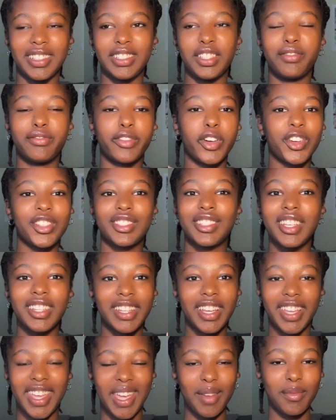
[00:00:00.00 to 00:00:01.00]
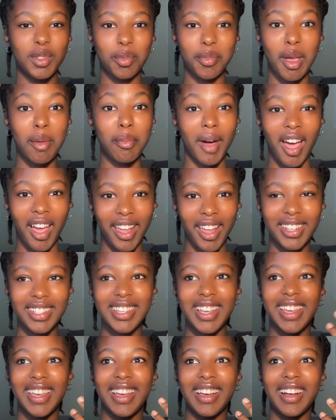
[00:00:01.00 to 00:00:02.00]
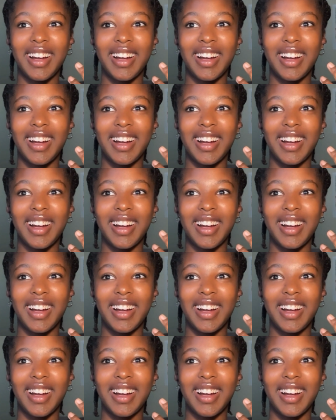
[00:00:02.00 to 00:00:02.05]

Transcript: The first thing that came to my mind,